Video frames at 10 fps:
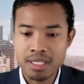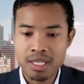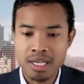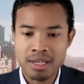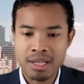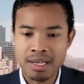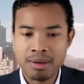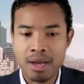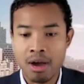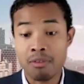So, and
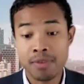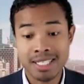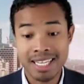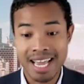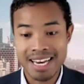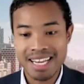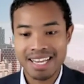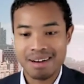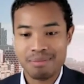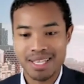obviously, any
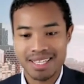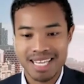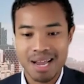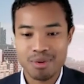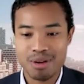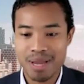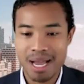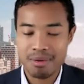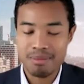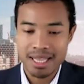company that's able to be able
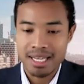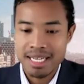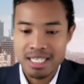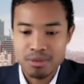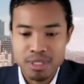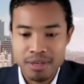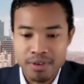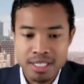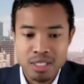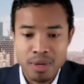to make that tangible difference
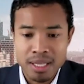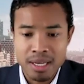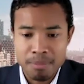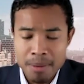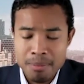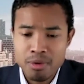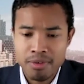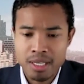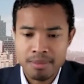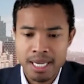is one that people will
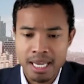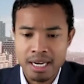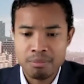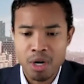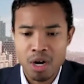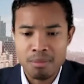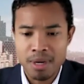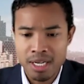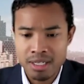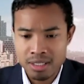really be getting behind. But
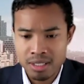can, to